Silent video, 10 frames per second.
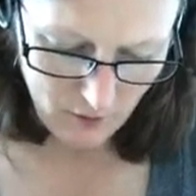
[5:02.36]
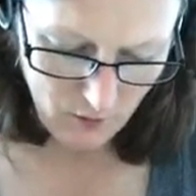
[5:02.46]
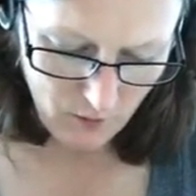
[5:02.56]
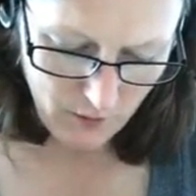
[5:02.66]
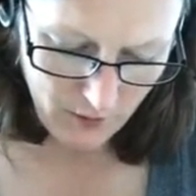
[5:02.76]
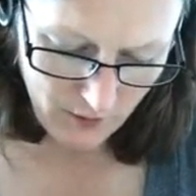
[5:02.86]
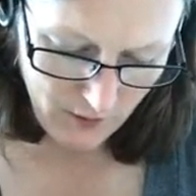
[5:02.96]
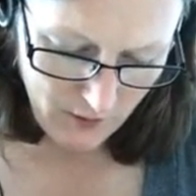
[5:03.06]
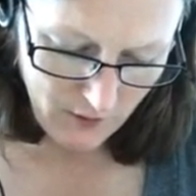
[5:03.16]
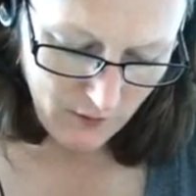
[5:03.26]
called
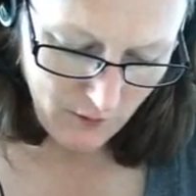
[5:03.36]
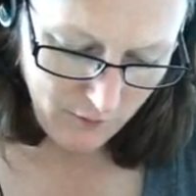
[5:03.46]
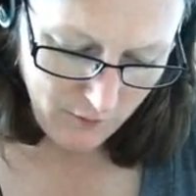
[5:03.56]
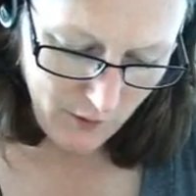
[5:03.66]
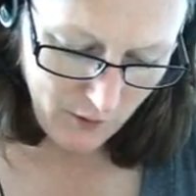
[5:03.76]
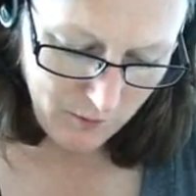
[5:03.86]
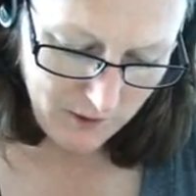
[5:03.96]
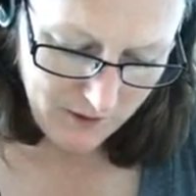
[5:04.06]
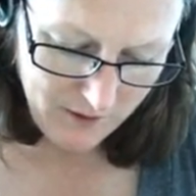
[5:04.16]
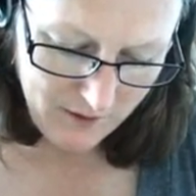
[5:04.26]
the FOIL
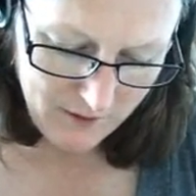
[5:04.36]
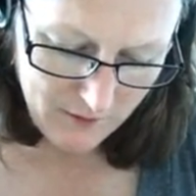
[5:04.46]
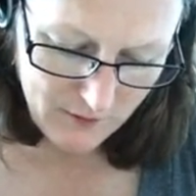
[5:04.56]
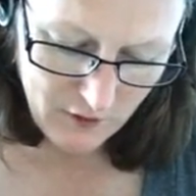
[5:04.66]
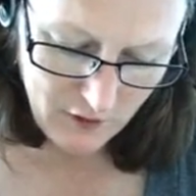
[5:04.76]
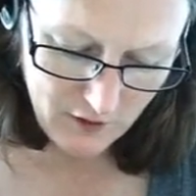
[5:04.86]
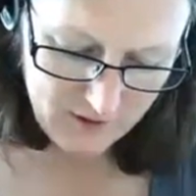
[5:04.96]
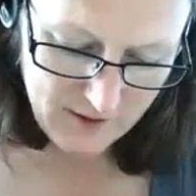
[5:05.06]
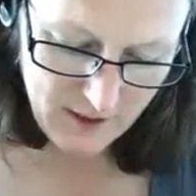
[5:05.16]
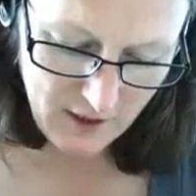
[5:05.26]
method, so you can
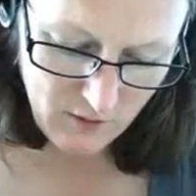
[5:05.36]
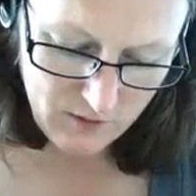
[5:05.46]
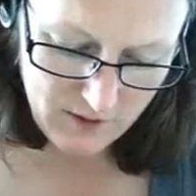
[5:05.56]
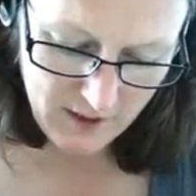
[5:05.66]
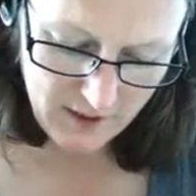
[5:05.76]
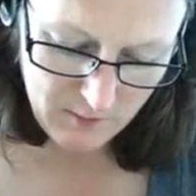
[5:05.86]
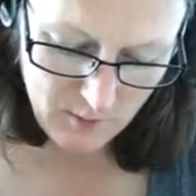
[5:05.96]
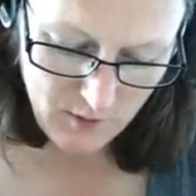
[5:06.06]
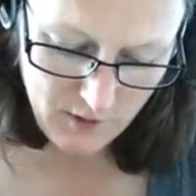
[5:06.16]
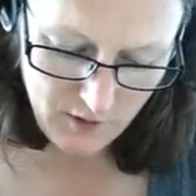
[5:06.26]
see your
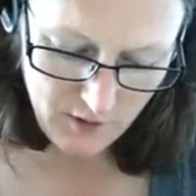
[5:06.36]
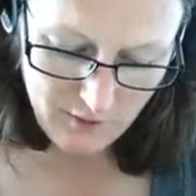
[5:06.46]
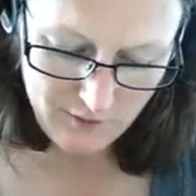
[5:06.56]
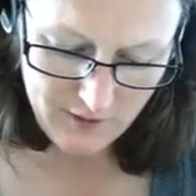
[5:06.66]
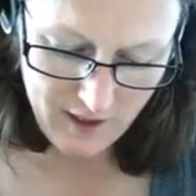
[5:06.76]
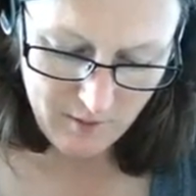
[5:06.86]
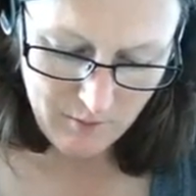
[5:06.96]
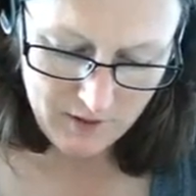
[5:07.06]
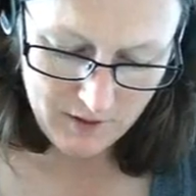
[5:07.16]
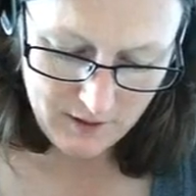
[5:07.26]
textbook for that
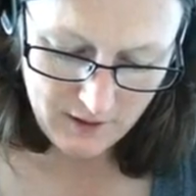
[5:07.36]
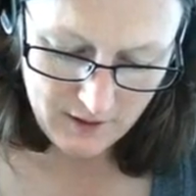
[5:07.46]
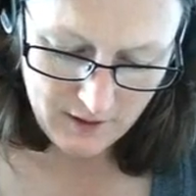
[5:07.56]
method,